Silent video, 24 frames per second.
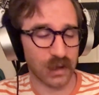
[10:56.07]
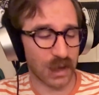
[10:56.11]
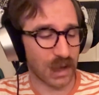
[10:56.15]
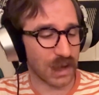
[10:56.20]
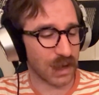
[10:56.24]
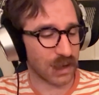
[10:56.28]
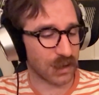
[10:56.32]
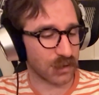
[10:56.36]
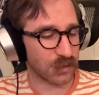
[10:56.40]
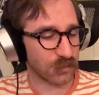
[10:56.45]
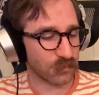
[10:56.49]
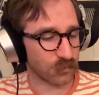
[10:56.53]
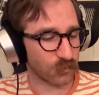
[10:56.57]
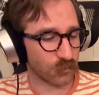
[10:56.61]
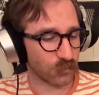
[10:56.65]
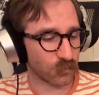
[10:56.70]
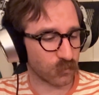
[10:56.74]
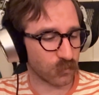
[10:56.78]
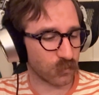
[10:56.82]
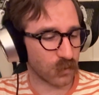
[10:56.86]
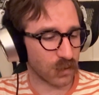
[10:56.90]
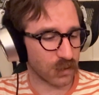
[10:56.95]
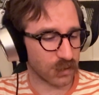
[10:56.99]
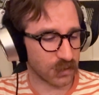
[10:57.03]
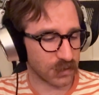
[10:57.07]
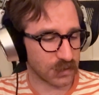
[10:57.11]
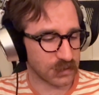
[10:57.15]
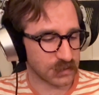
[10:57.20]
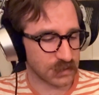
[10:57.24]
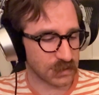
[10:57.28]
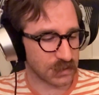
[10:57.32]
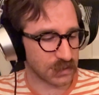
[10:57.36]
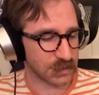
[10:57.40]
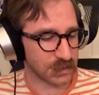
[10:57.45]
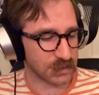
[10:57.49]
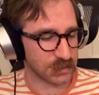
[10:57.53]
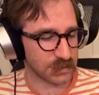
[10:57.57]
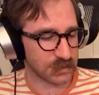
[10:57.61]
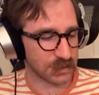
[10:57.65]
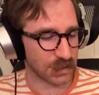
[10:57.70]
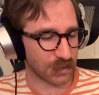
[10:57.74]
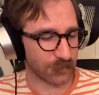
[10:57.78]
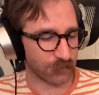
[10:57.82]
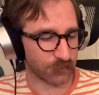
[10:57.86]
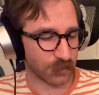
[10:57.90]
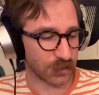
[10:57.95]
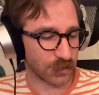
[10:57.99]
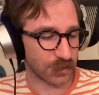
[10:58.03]
And what this is,
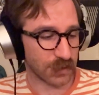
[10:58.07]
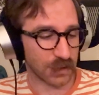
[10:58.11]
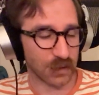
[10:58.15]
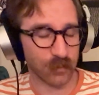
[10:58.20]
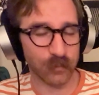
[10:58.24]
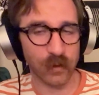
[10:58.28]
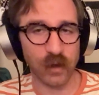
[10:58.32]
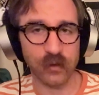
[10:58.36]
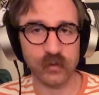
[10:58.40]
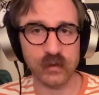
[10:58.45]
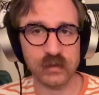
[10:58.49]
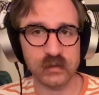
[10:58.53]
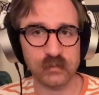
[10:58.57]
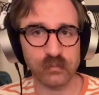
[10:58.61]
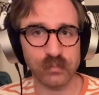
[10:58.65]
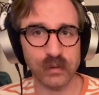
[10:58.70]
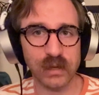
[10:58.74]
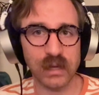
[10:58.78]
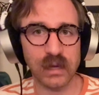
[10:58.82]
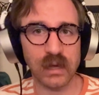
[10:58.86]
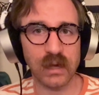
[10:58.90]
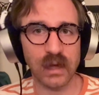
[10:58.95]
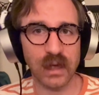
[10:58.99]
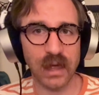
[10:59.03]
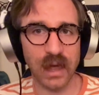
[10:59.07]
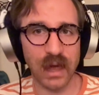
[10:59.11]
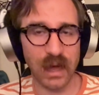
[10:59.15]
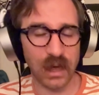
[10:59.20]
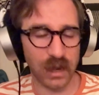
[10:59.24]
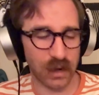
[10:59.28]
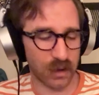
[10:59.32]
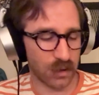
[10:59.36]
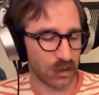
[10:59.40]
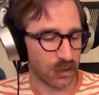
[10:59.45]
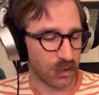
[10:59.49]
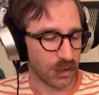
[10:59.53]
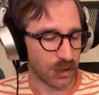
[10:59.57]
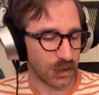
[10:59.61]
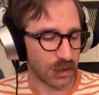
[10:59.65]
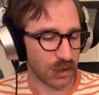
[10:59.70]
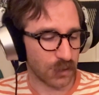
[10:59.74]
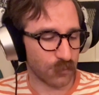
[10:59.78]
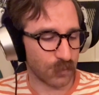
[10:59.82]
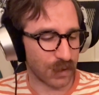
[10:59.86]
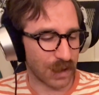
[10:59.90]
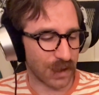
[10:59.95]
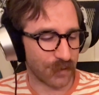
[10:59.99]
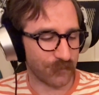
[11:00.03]
if we think about this B again,
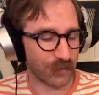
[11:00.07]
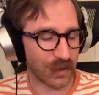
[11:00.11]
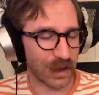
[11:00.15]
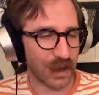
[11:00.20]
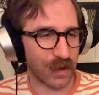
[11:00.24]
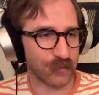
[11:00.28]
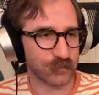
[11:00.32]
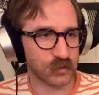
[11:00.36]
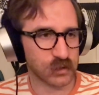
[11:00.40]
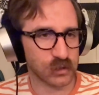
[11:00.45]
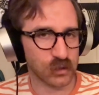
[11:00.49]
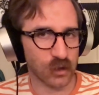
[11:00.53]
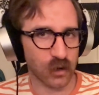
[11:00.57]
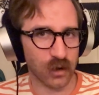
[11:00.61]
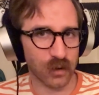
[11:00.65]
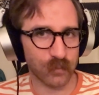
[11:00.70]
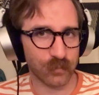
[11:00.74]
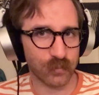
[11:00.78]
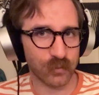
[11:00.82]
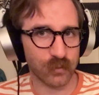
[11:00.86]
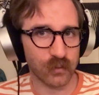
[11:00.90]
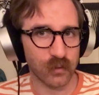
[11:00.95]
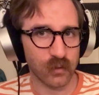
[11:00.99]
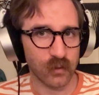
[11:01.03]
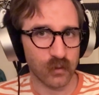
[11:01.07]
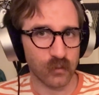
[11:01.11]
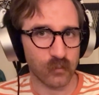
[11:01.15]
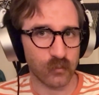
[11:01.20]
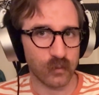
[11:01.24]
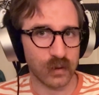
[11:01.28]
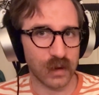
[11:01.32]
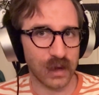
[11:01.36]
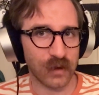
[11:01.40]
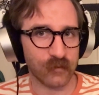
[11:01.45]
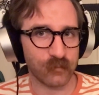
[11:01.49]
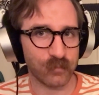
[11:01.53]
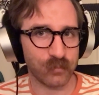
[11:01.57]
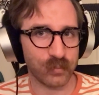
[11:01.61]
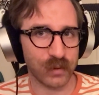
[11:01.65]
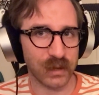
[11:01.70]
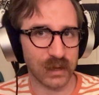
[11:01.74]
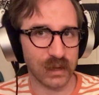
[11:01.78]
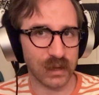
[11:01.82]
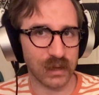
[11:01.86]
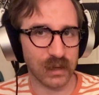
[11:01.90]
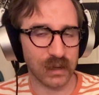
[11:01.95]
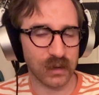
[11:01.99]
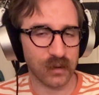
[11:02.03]
here we have F sharp, we have
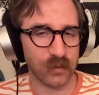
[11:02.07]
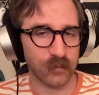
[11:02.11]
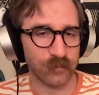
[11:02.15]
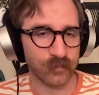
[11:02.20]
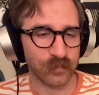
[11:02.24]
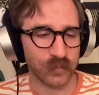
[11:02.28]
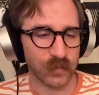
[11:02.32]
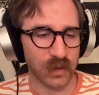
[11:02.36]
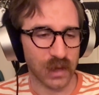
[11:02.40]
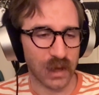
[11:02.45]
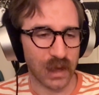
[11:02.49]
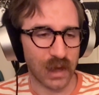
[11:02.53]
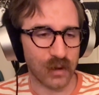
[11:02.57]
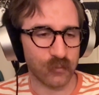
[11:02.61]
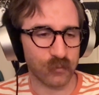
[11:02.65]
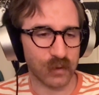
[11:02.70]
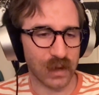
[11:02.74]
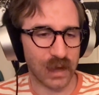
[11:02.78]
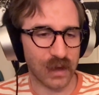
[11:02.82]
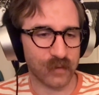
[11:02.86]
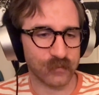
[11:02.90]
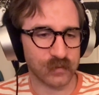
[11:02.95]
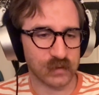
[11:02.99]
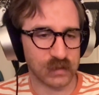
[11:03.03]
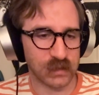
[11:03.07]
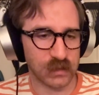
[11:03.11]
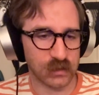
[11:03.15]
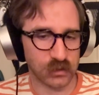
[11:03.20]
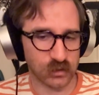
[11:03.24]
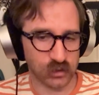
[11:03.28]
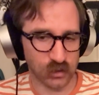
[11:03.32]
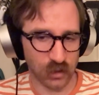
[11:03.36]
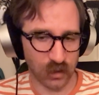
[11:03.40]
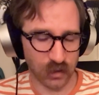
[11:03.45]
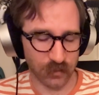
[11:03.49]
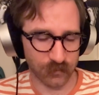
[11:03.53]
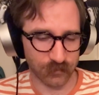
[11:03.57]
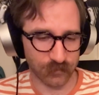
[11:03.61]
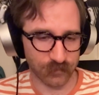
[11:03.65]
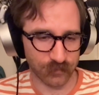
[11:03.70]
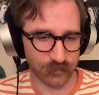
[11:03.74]
B, and we have D sharp.